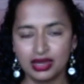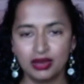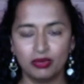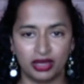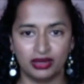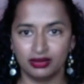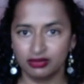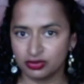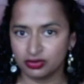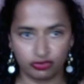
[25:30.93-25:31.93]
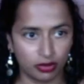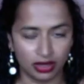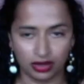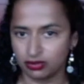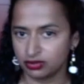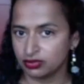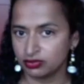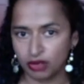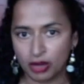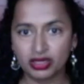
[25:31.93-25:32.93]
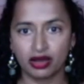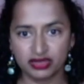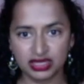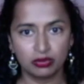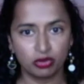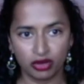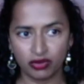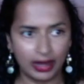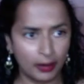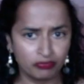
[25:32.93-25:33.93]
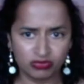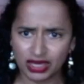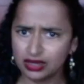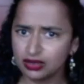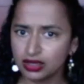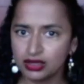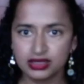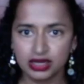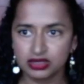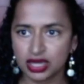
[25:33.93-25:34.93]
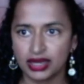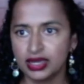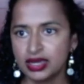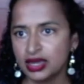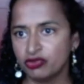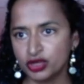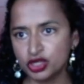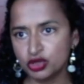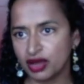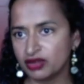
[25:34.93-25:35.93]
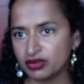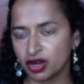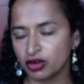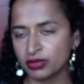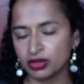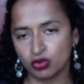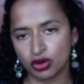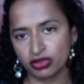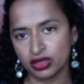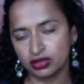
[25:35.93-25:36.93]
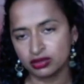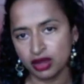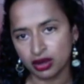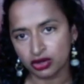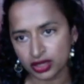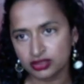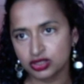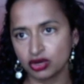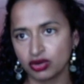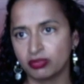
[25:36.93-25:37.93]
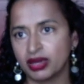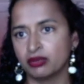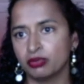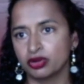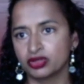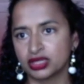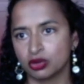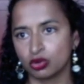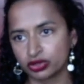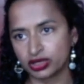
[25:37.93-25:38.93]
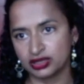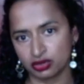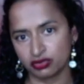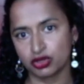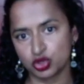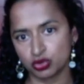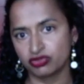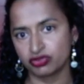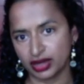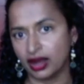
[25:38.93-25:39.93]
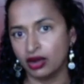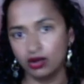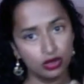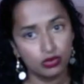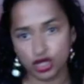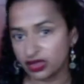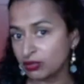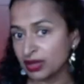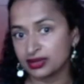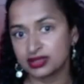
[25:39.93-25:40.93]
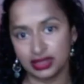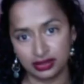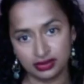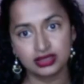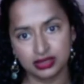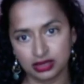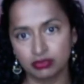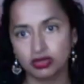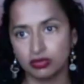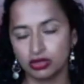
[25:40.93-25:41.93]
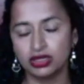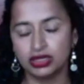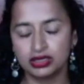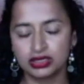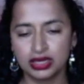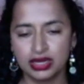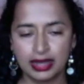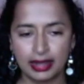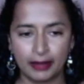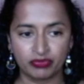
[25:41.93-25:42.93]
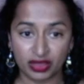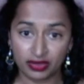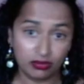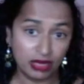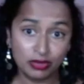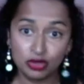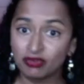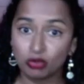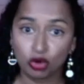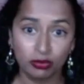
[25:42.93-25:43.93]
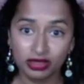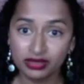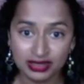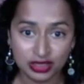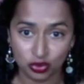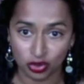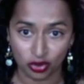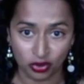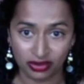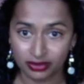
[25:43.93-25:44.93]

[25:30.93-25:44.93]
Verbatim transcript: But from a public health standpoint right now, getting the kids outside. If we do have an environment where the younger kids are going back in person, the older kids are virtual for now, which I think makes sense in some communities, um, then maybe you have more buildings to work with.